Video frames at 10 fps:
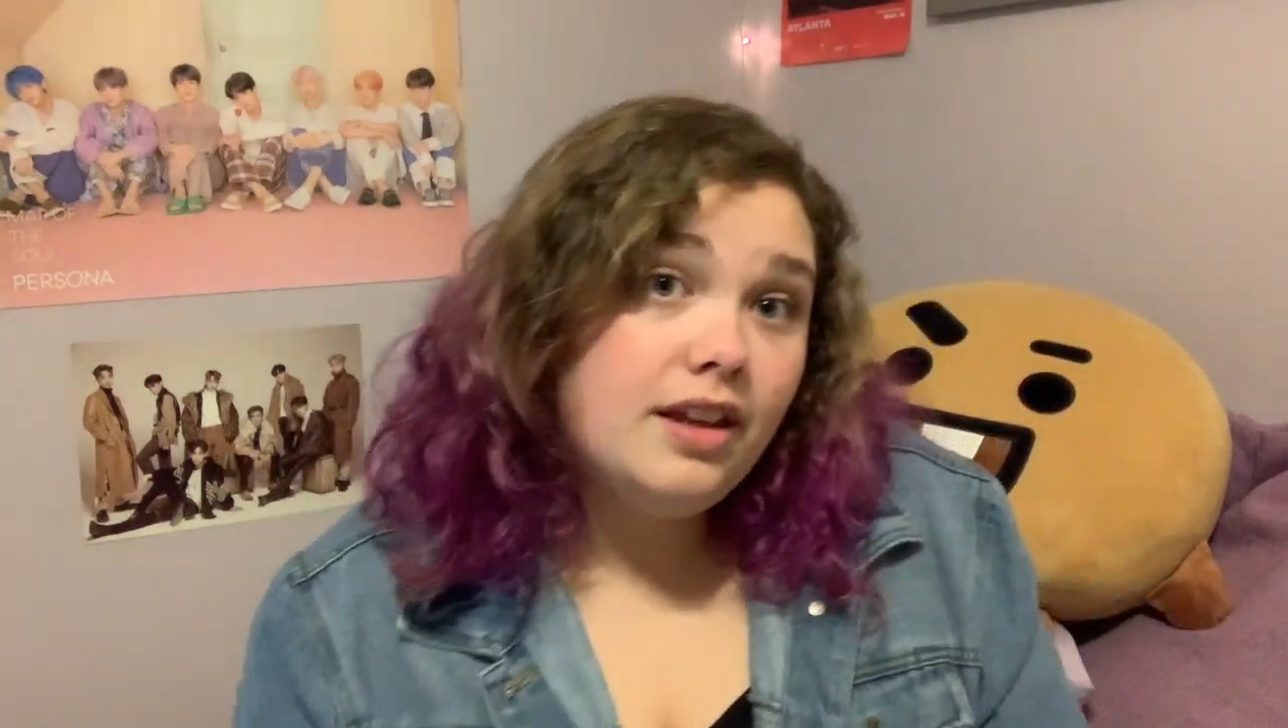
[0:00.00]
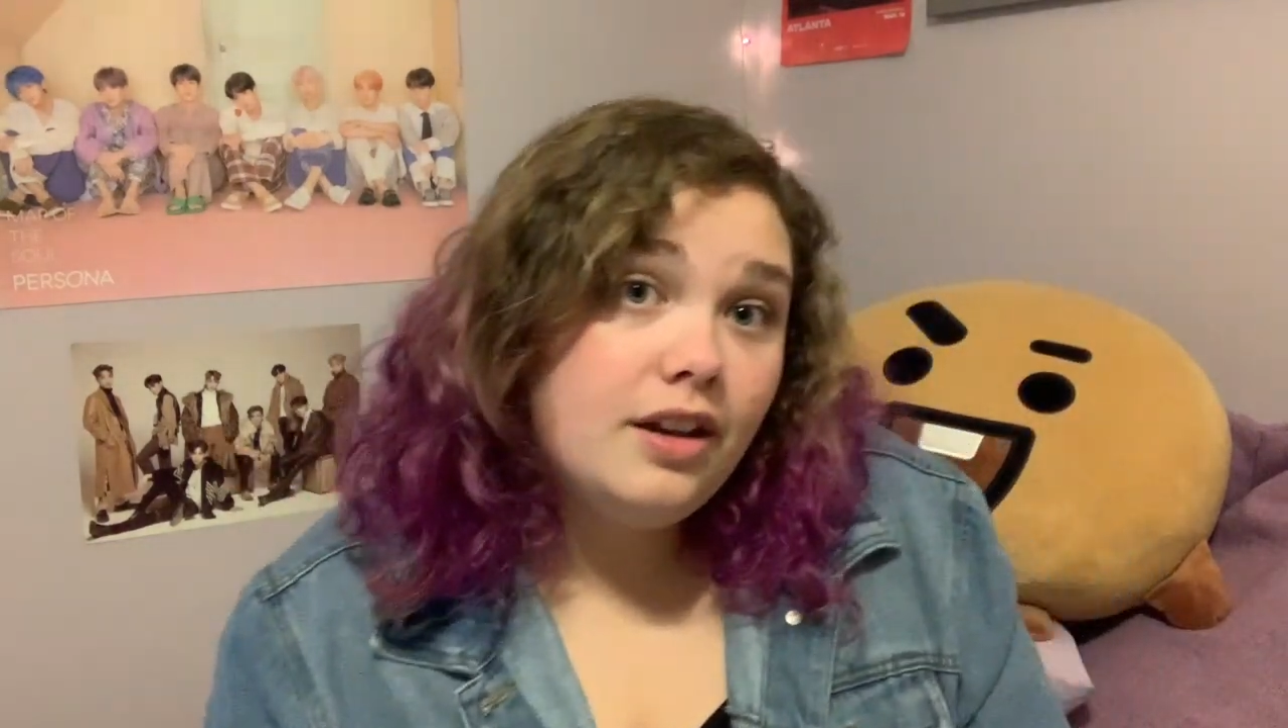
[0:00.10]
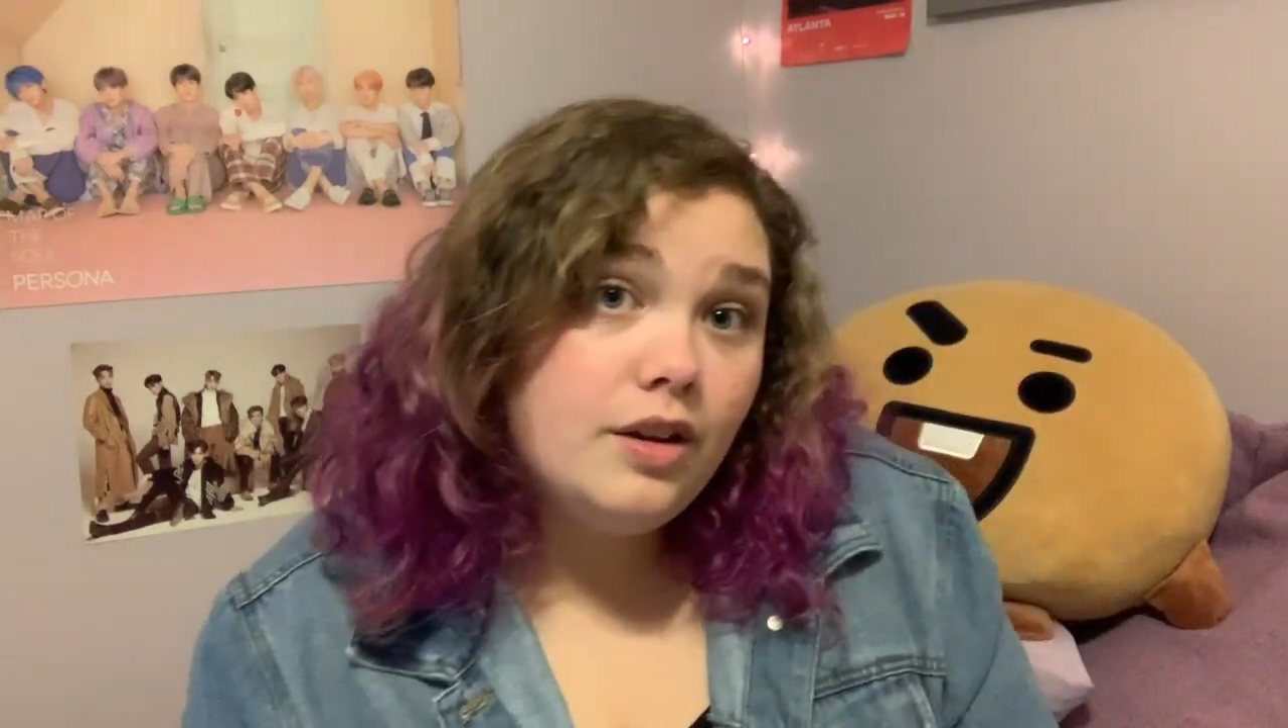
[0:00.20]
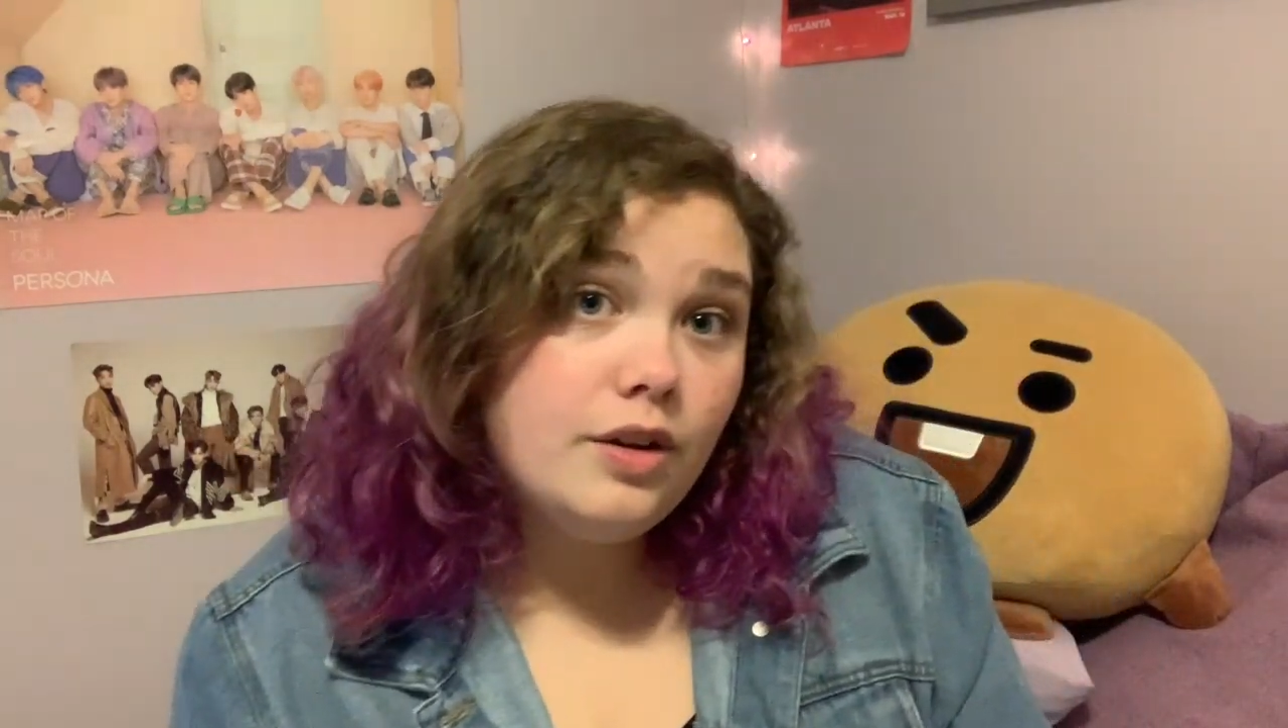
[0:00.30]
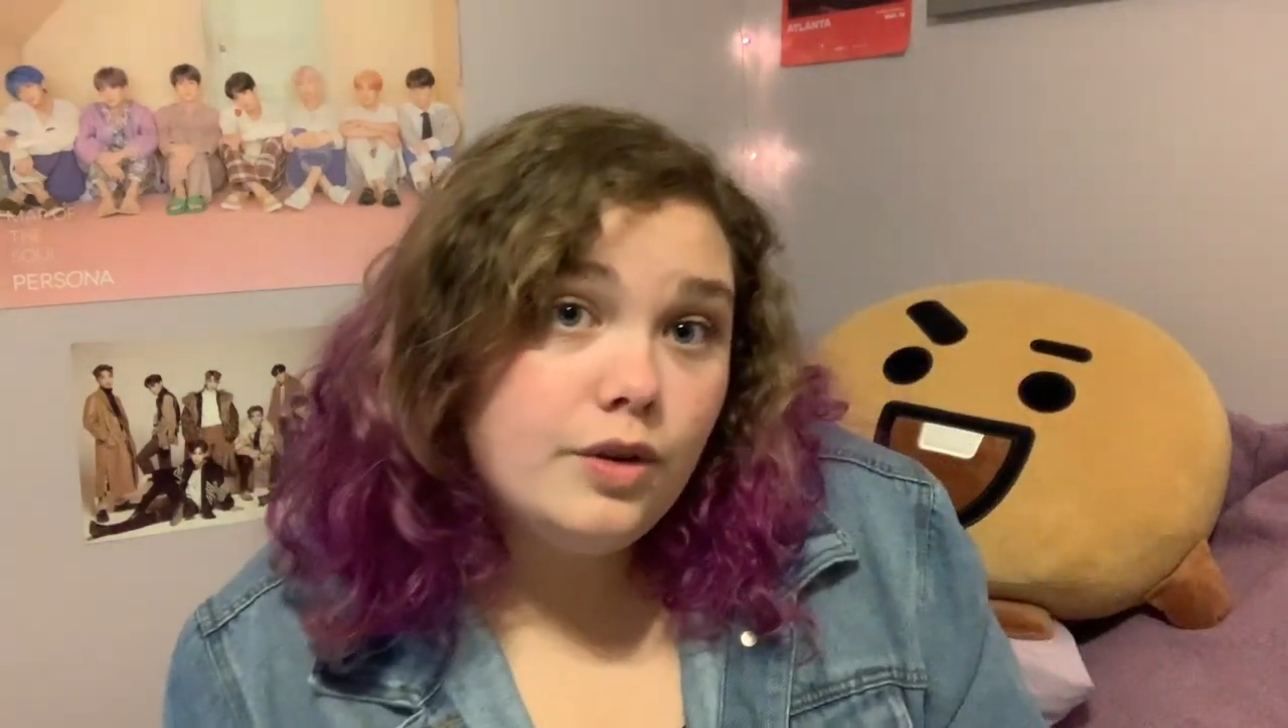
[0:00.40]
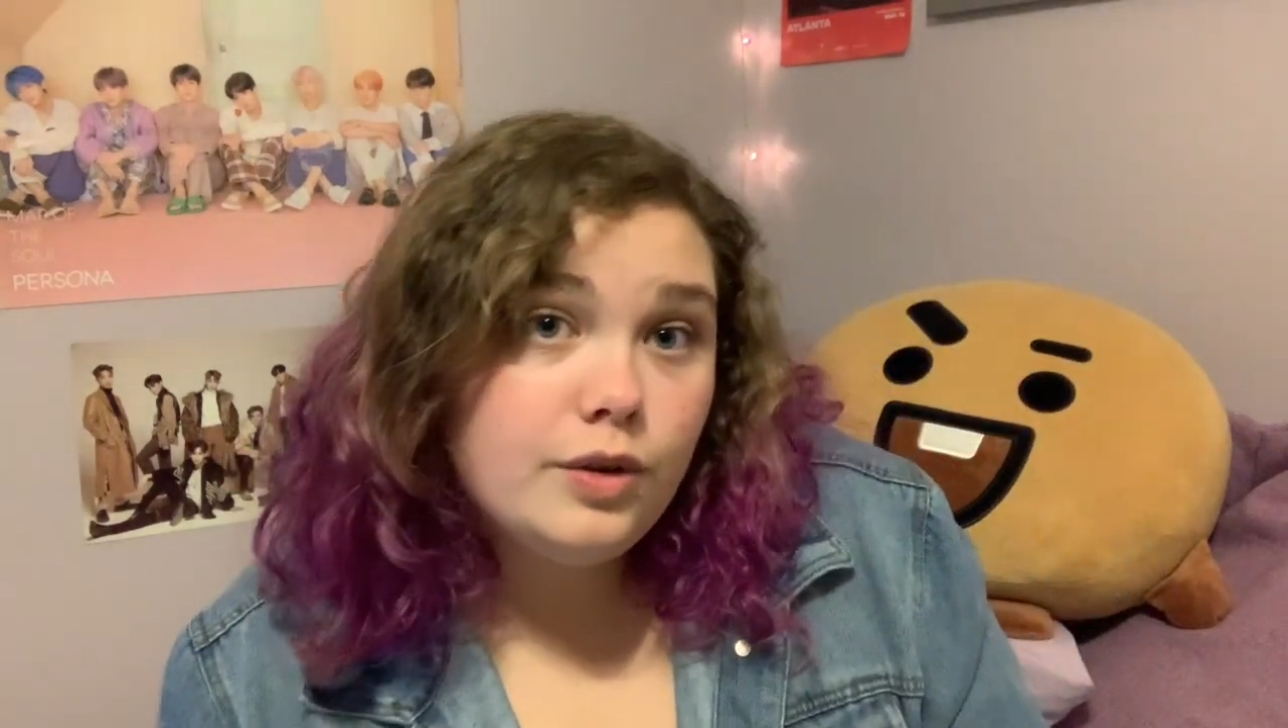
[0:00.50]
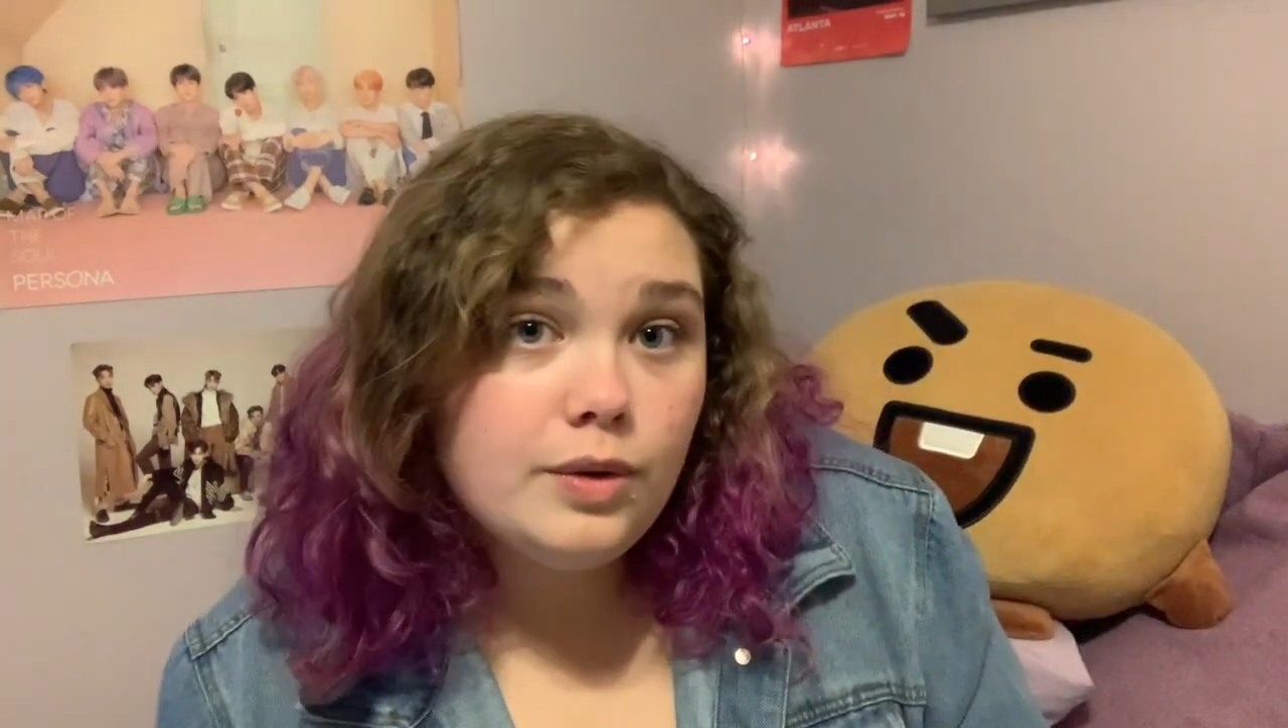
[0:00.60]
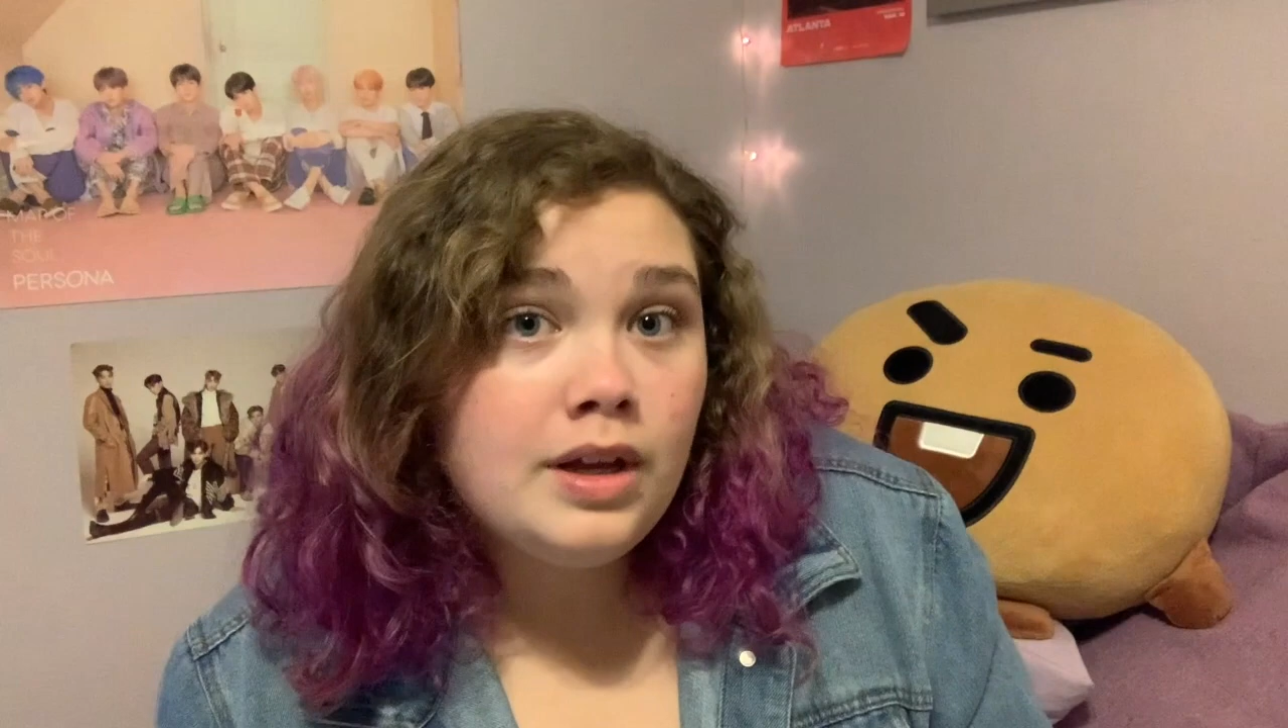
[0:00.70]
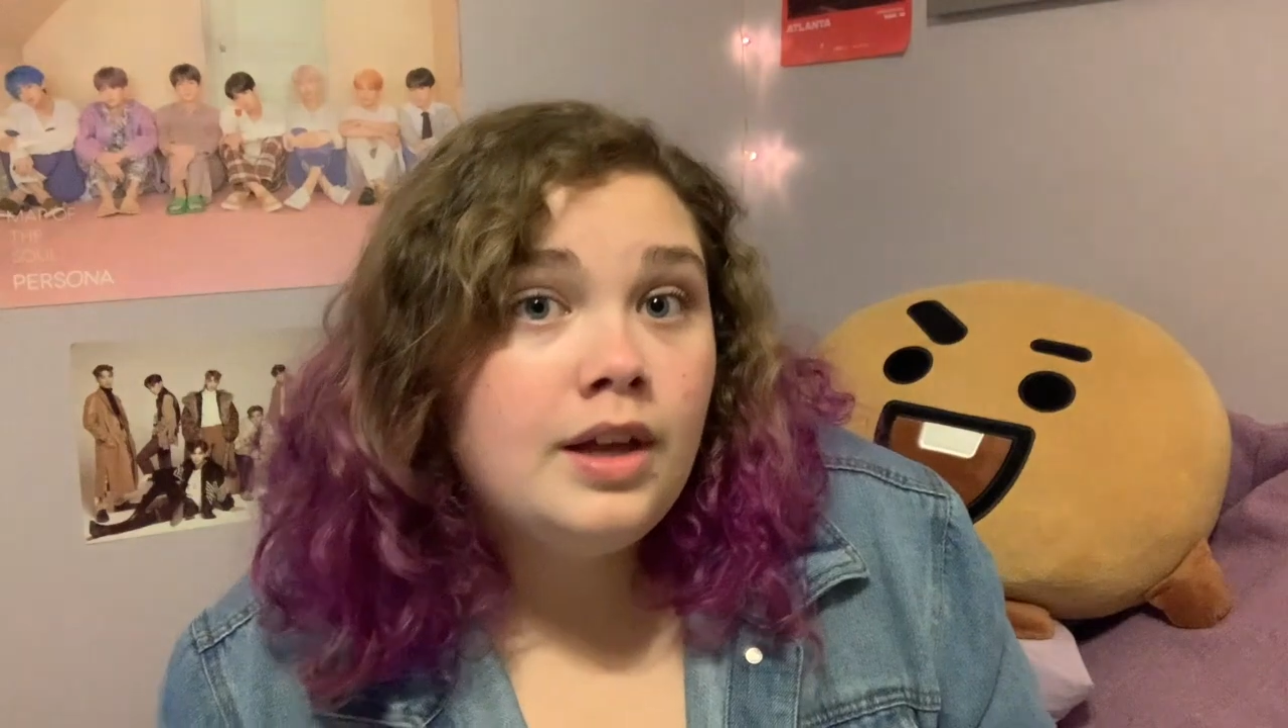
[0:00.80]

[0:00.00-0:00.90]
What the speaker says: Inu.